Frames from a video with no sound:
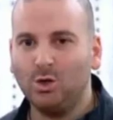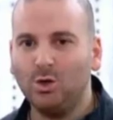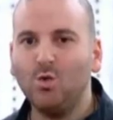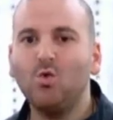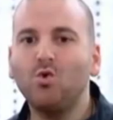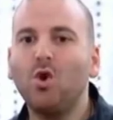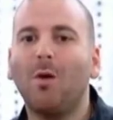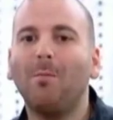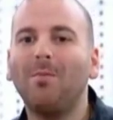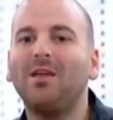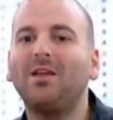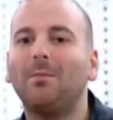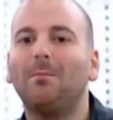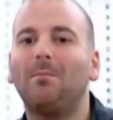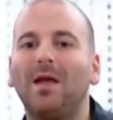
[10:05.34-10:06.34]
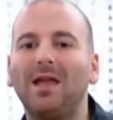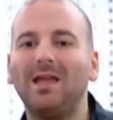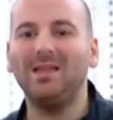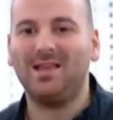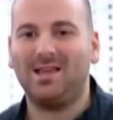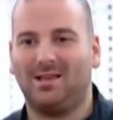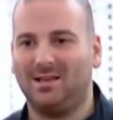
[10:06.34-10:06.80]
you will not be
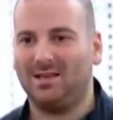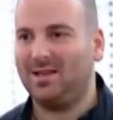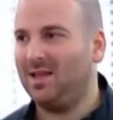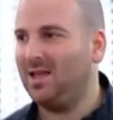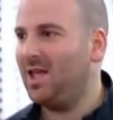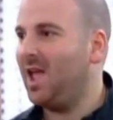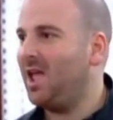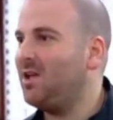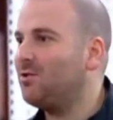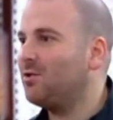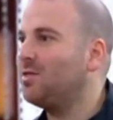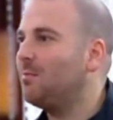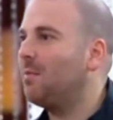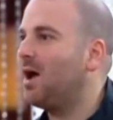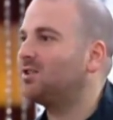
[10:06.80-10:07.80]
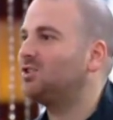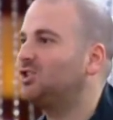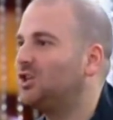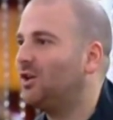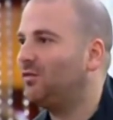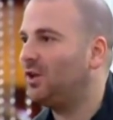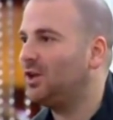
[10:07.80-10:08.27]
competing here in the
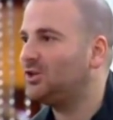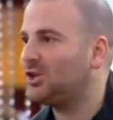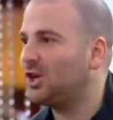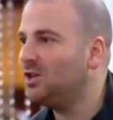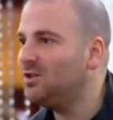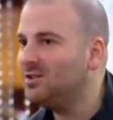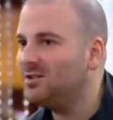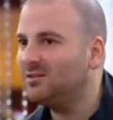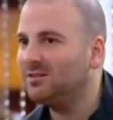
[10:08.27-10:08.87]
MasterChef kitchen.